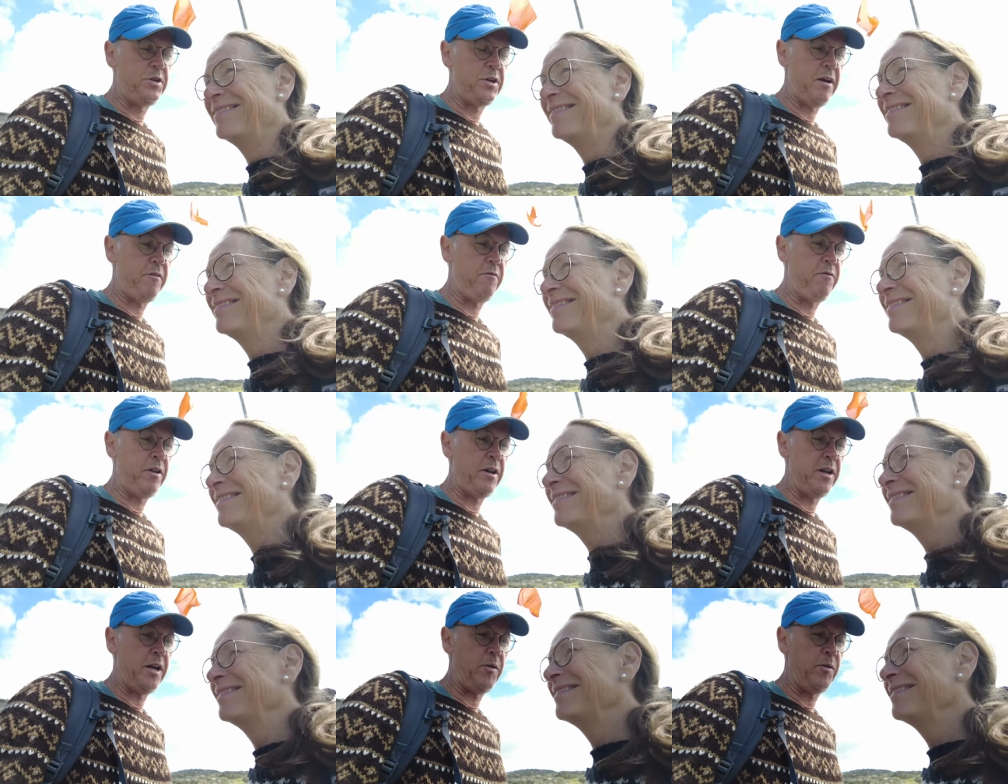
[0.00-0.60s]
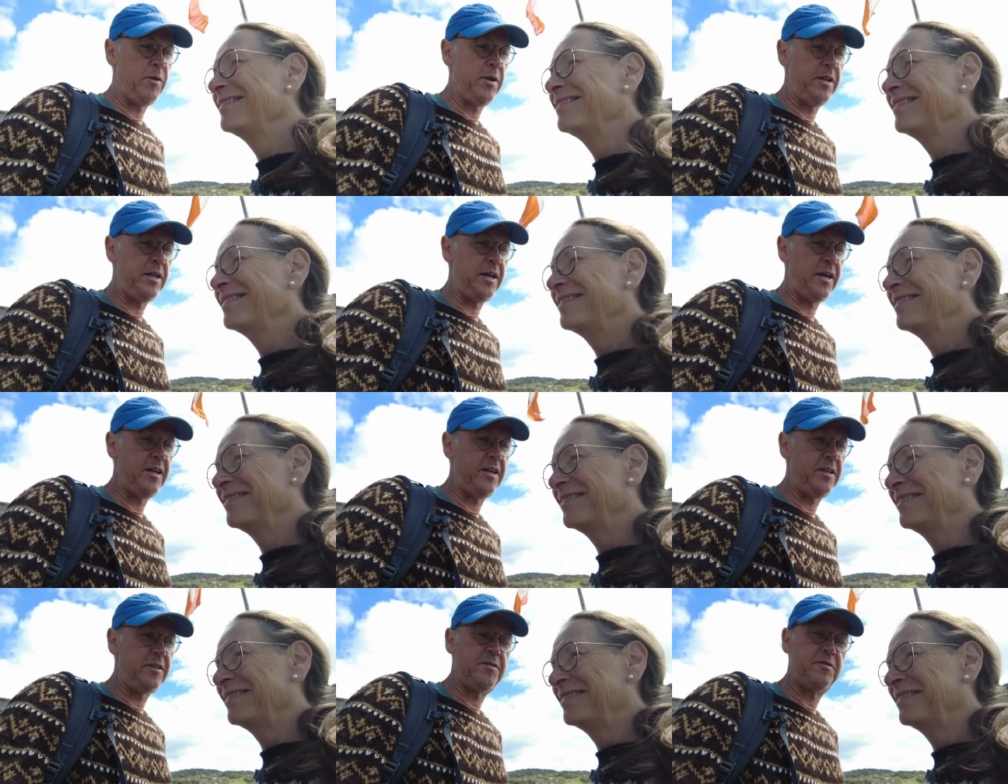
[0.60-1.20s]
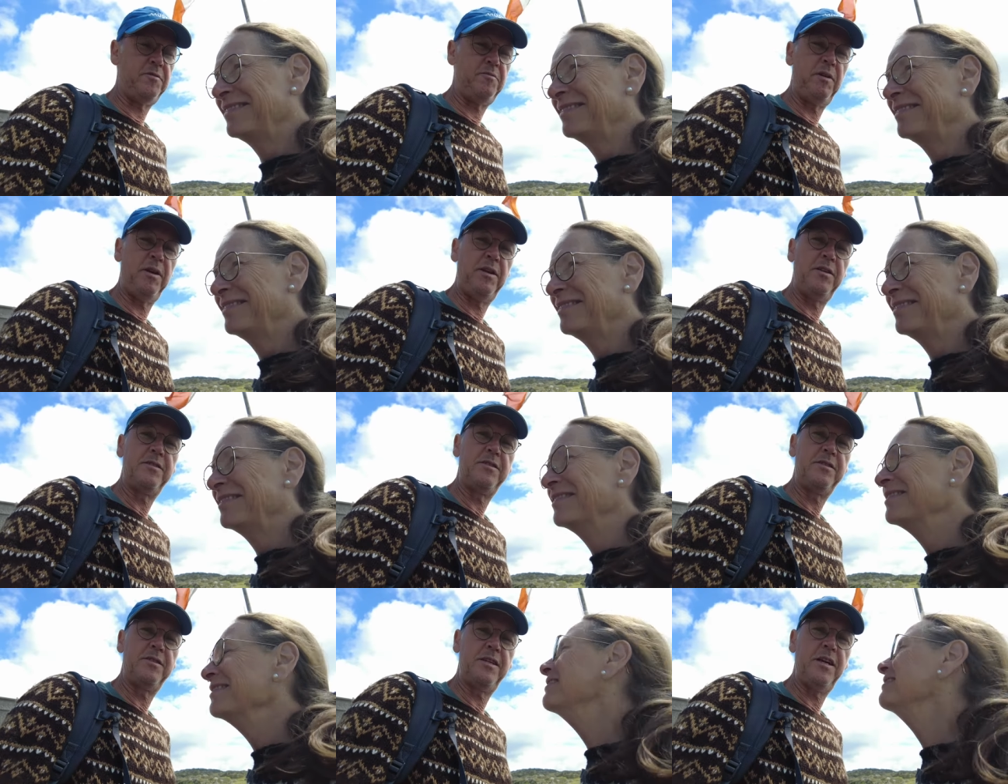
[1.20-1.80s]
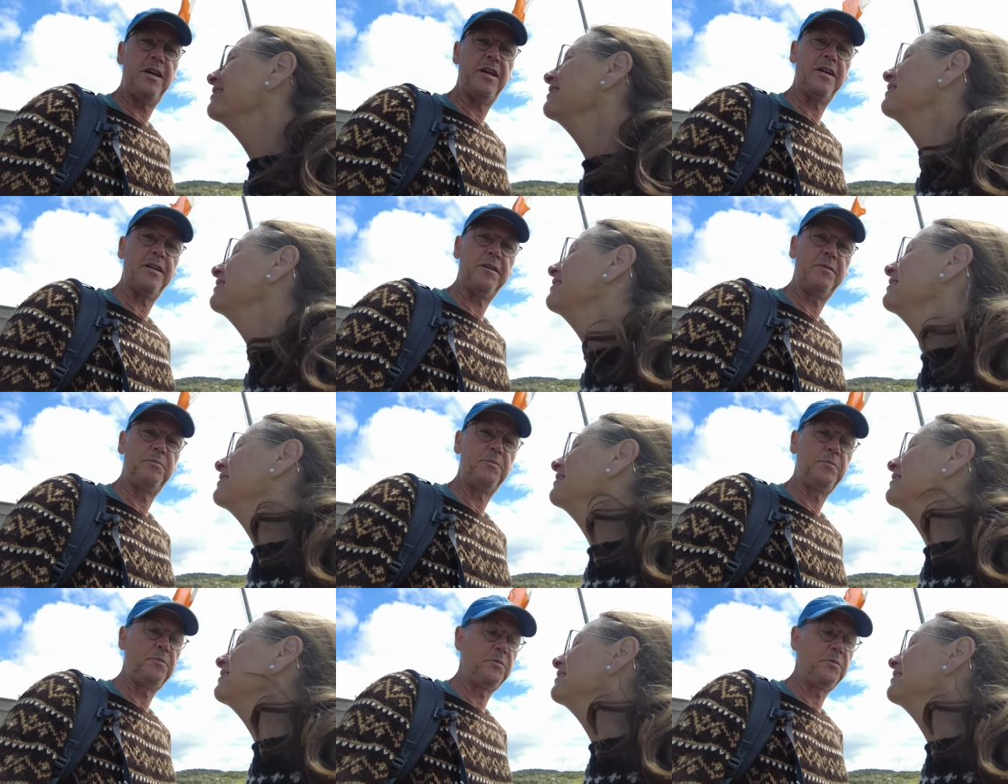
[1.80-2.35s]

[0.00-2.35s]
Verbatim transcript: every now and then, it means, yeah.